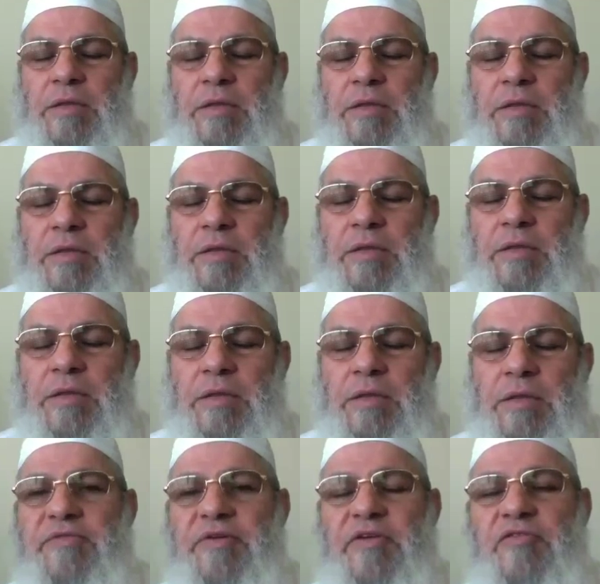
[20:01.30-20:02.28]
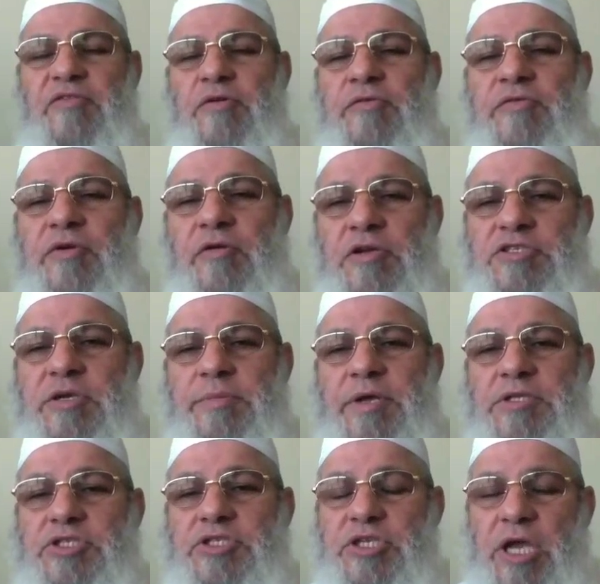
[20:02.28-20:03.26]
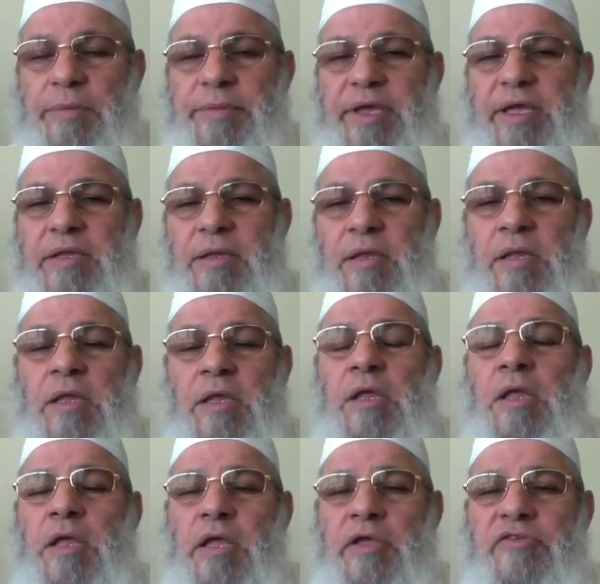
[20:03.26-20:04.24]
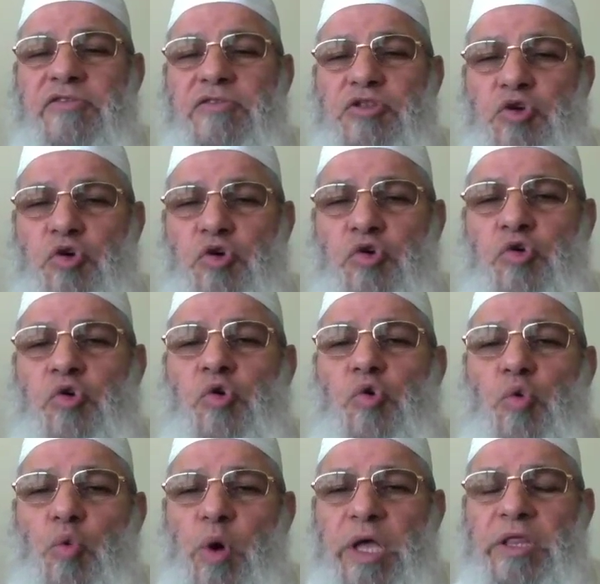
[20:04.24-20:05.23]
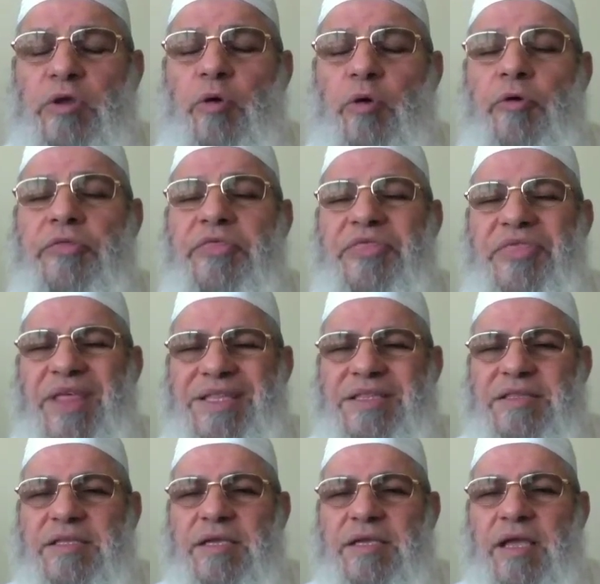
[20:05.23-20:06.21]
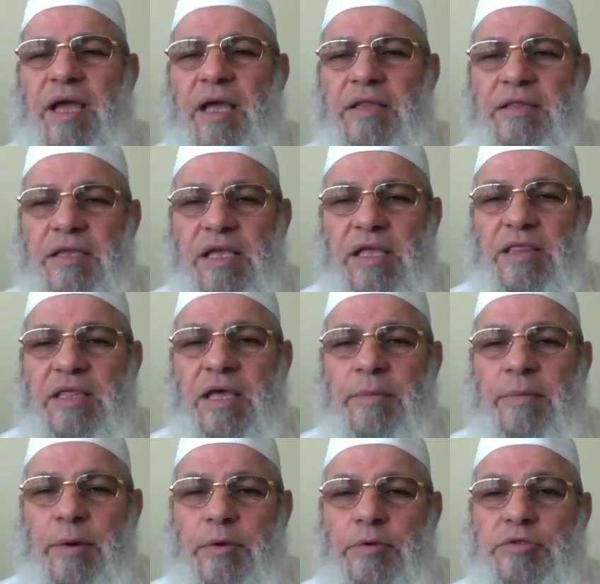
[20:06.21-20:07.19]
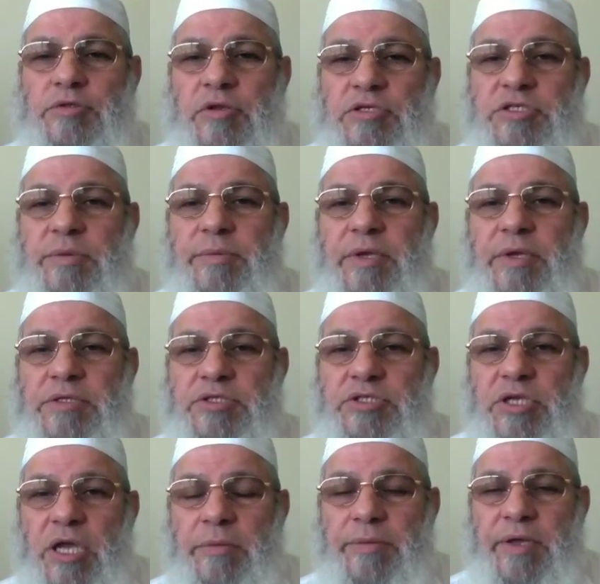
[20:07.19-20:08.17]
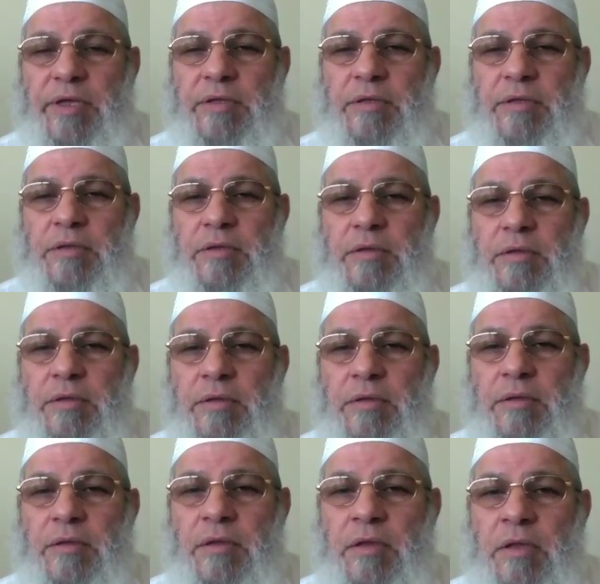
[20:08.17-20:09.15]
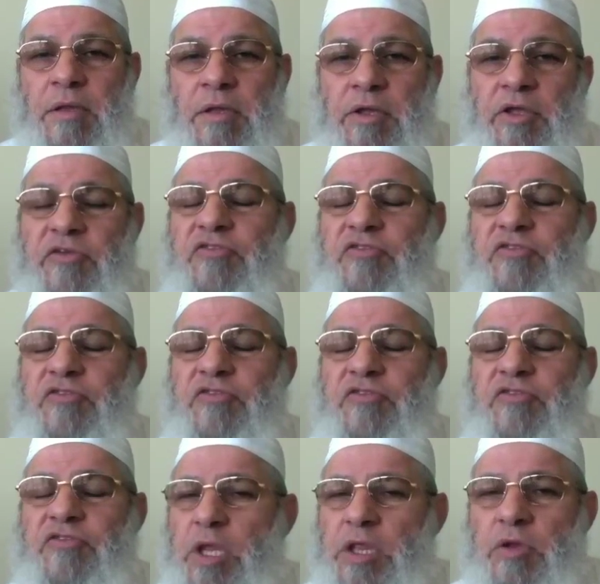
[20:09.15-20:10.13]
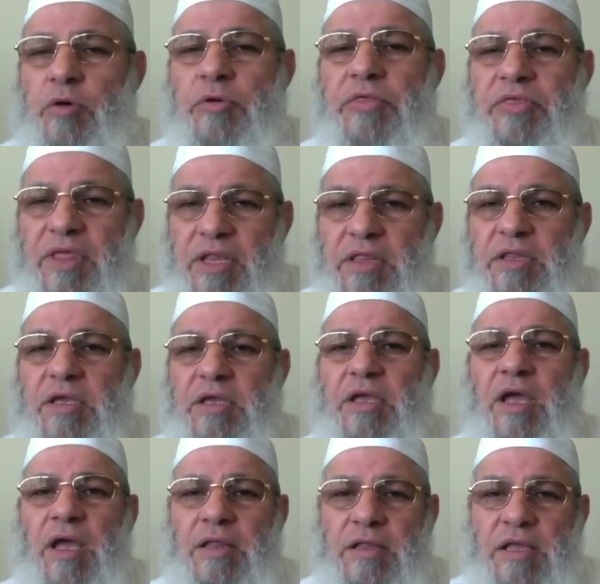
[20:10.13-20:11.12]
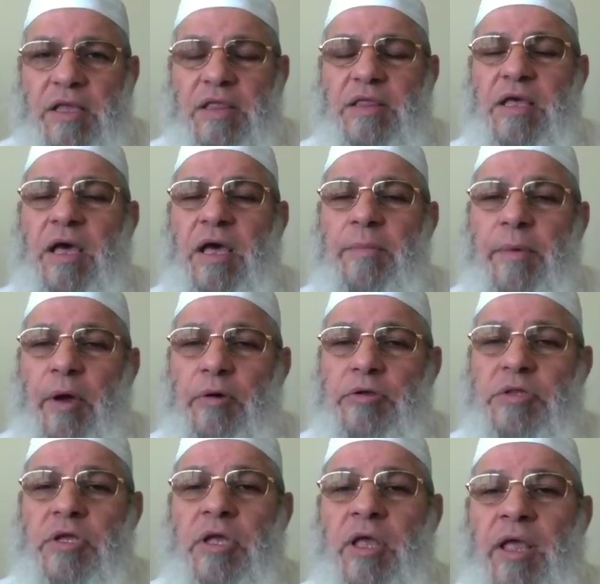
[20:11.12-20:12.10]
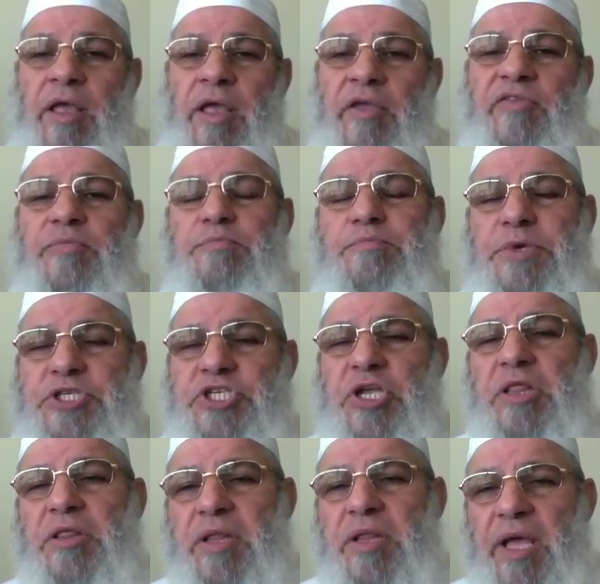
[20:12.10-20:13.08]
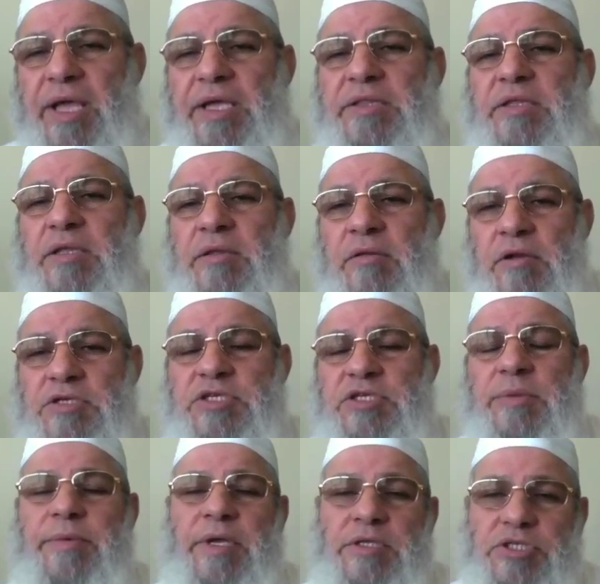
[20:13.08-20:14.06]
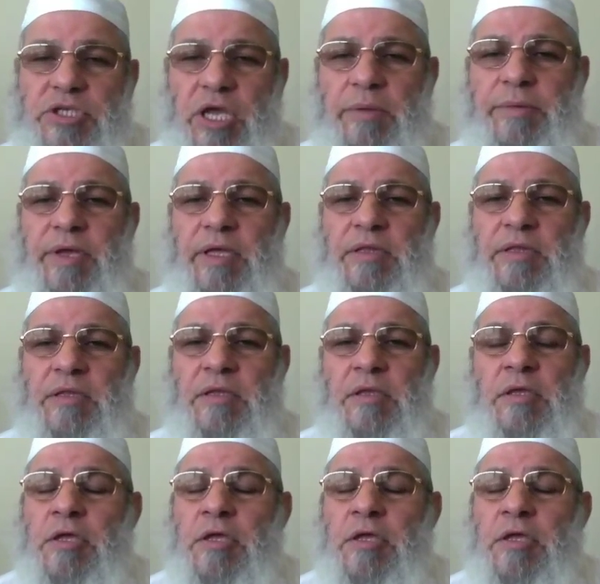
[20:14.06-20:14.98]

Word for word: of people make a big fuss over Rajab and Sha'ban. Is no one authentic hadith about Rajab and Sha'ban. Is no one authentic hadith about a special night in Rajab and Sha'ban.